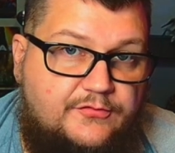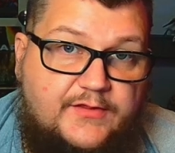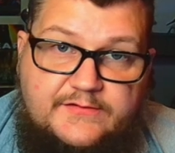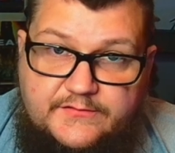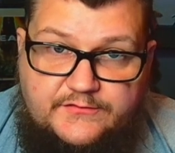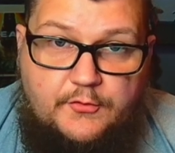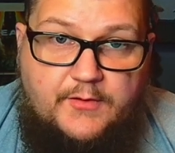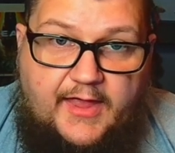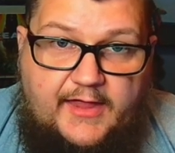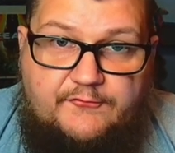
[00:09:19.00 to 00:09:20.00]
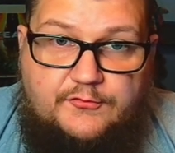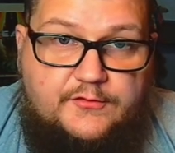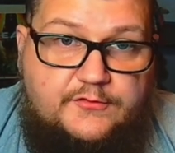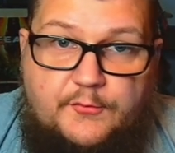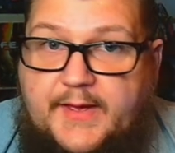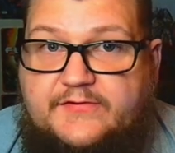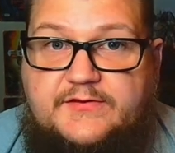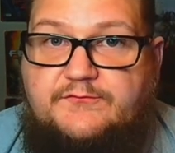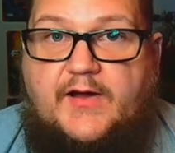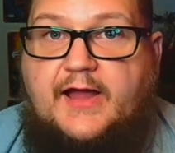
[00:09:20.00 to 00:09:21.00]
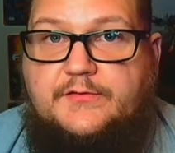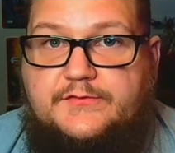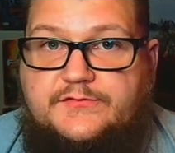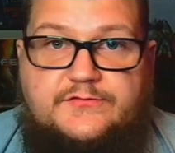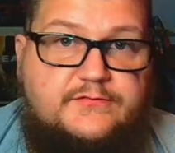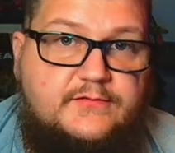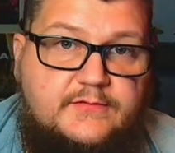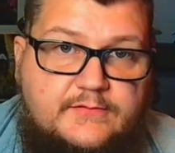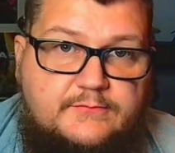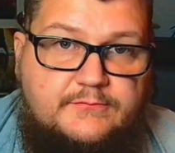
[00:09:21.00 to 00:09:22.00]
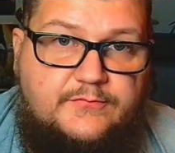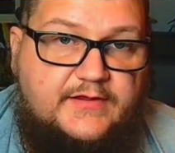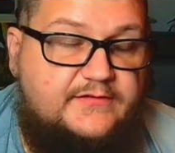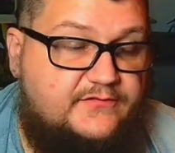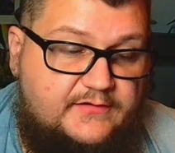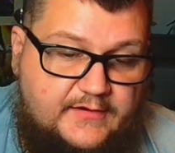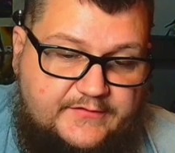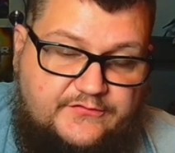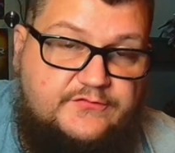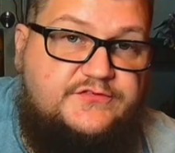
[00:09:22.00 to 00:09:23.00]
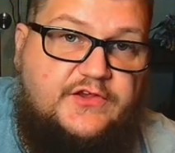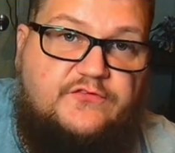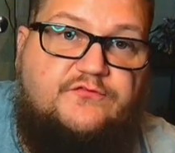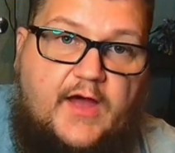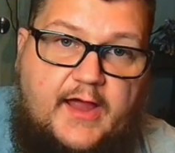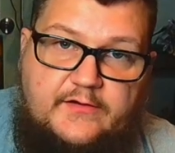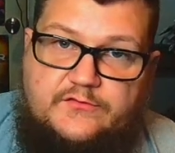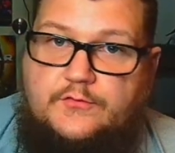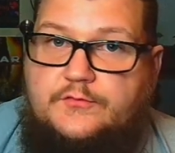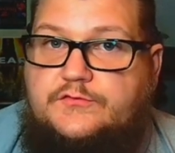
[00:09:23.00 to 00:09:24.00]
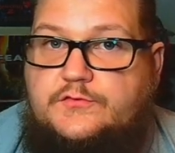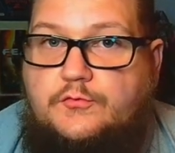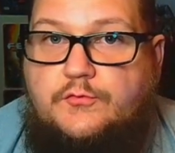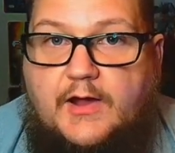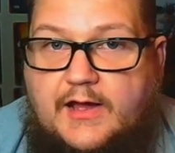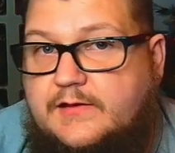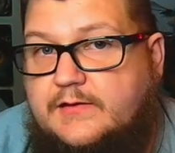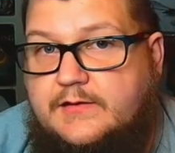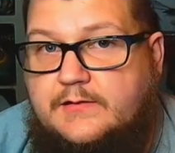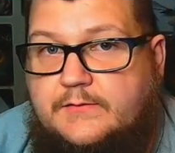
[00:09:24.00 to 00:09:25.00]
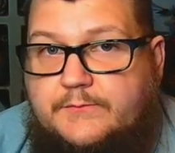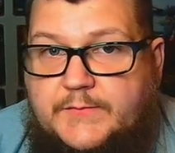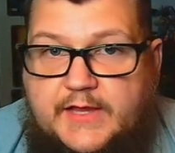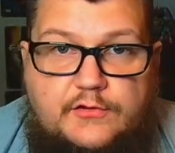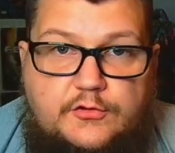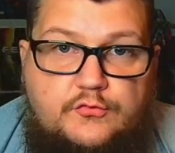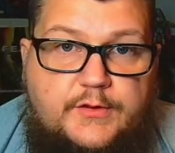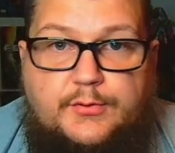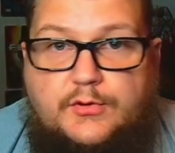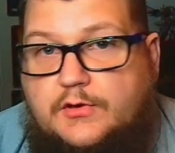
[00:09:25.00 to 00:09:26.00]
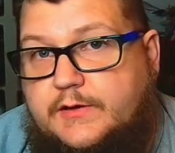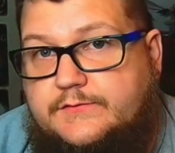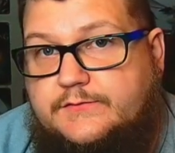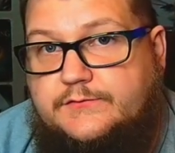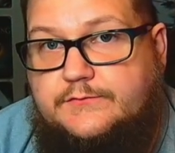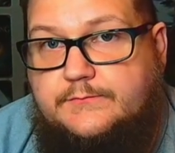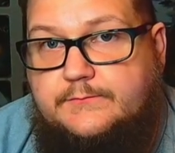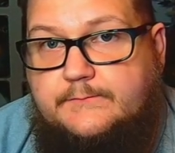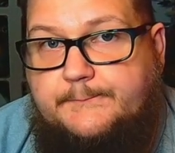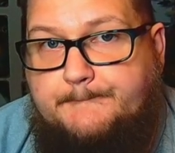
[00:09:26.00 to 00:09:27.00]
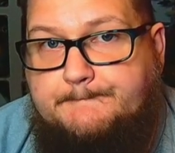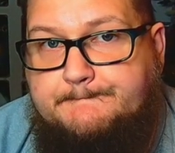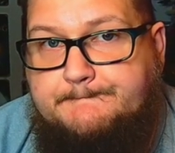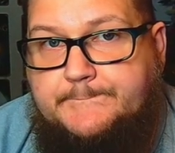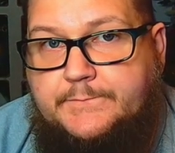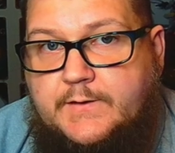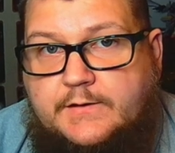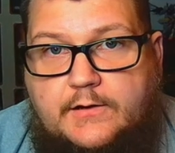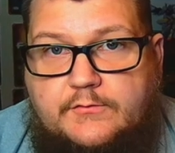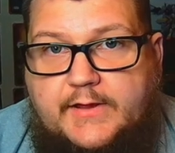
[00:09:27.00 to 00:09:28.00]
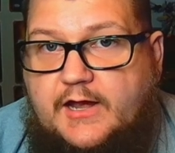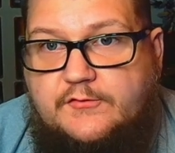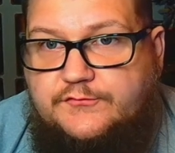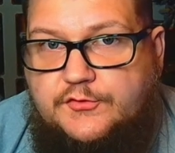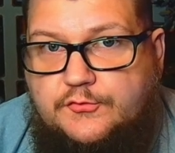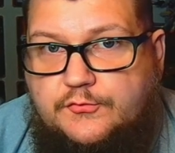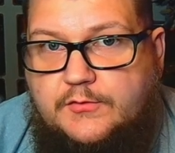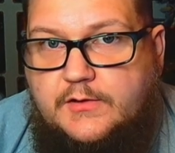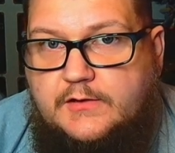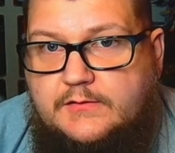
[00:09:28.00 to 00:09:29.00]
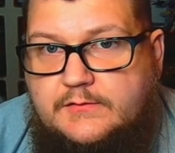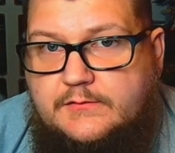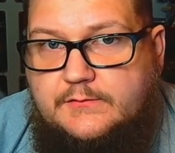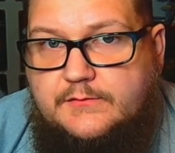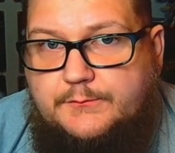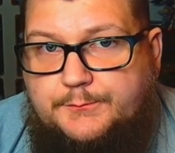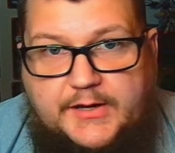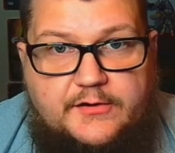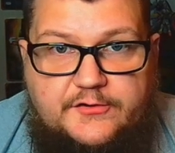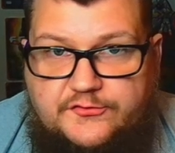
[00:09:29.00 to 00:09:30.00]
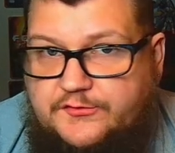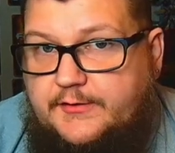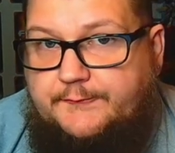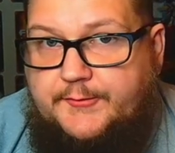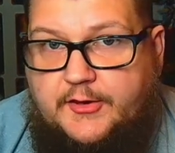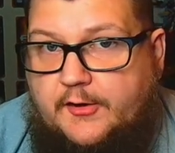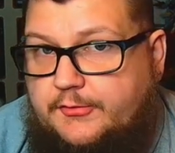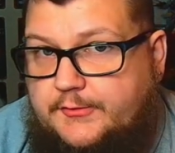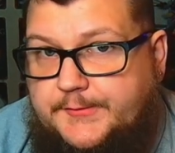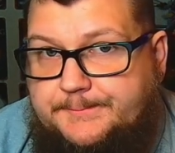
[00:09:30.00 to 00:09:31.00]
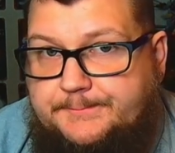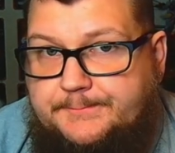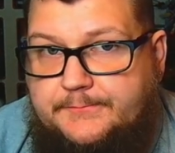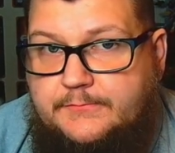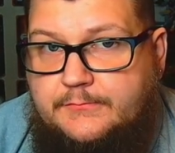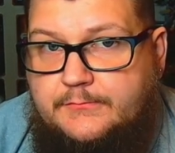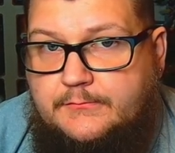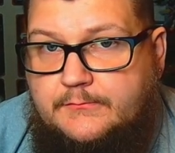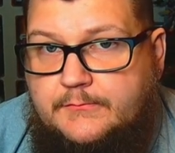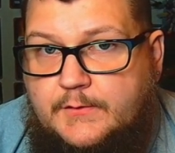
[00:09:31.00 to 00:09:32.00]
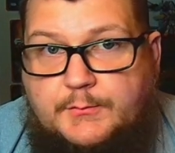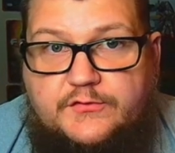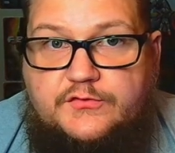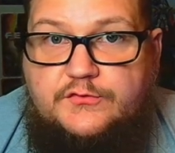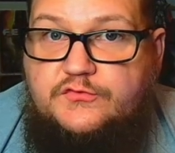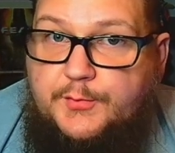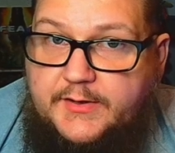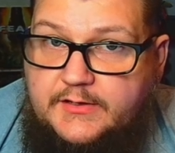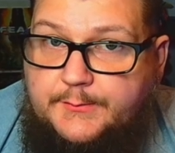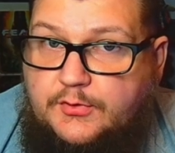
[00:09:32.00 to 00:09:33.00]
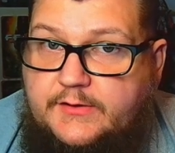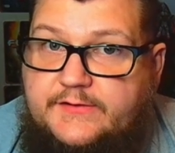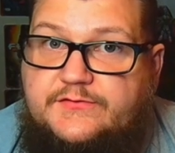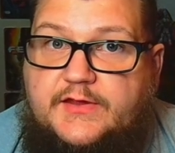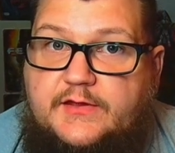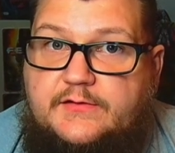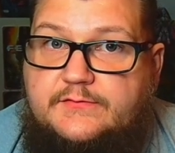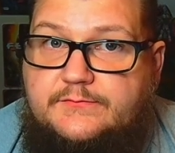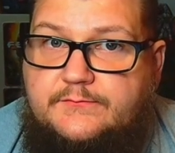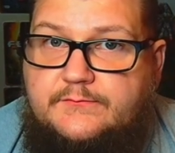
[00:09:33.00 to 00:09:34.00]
thinks it's okay for domestic violence, thinks it's just fine as long as you do not include the police. They don't care if you beat on your significant other. But as soon as you bring the police in,